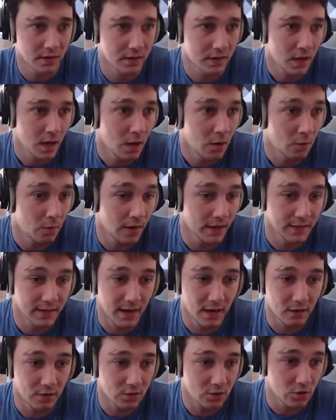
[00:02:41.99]
Right now,
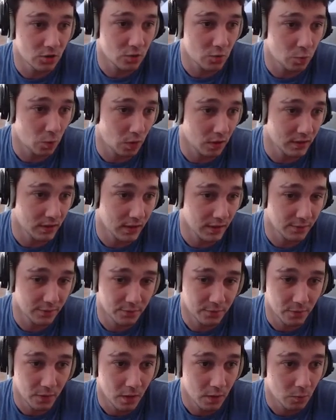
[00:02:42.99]
it's just one gift.
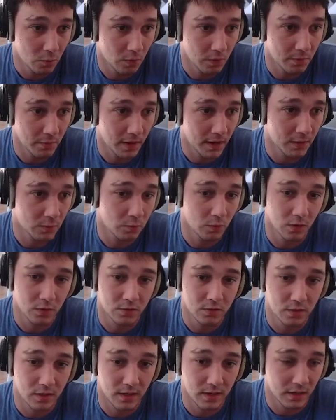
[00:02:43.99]
We might want to
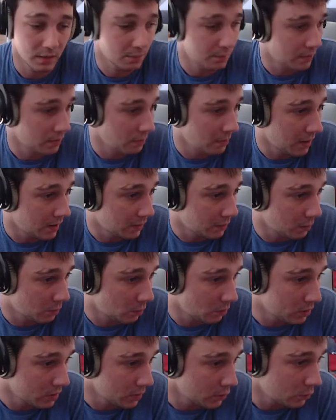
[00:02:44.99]
like implement more
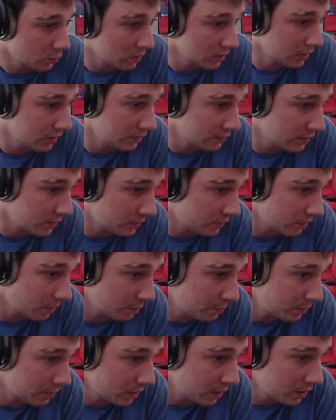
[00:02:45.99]
than one gift at some
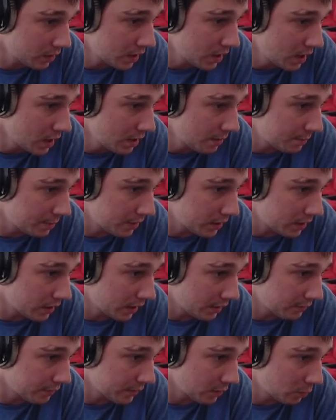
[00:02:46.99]
point, but I
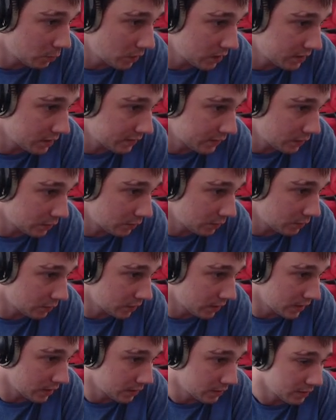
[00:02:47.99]
think one is good for now.
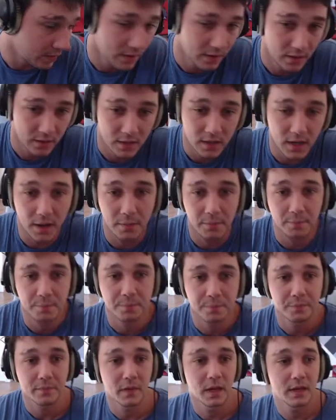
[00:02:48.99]
Yeah,
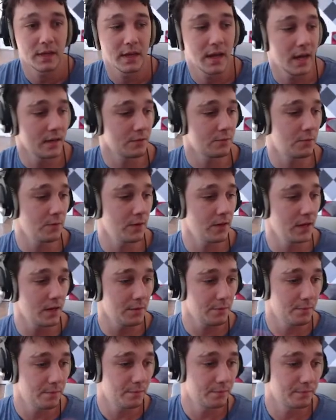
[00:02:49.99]
that is really it.
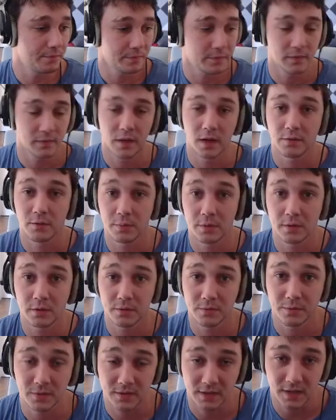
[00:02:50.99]
Have a beautiful
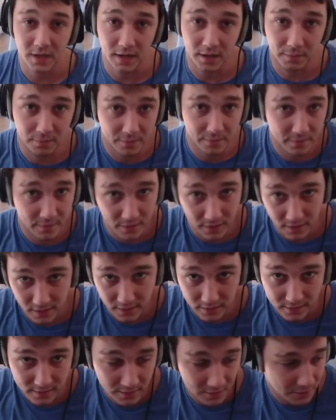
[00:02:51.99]
time, and I'll see
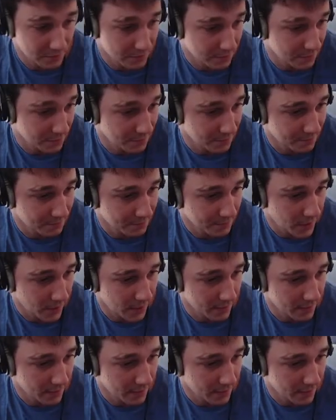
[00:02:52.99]
you soon. Bye.